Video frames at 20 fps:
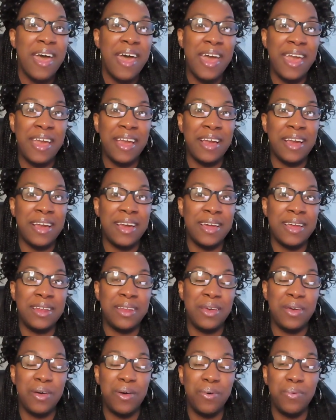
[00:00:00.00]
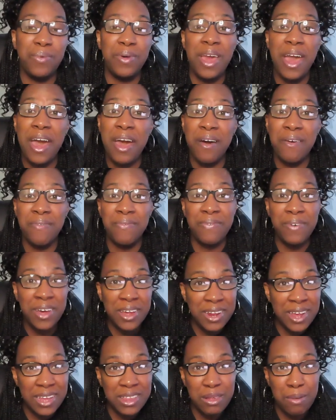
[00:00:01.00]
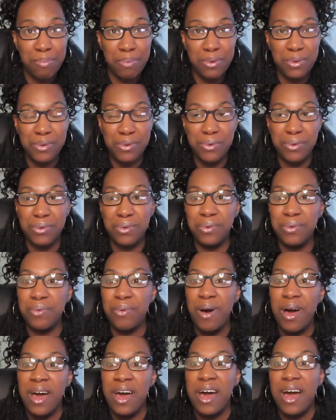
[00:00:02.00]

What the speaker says: and we had fun at the pool.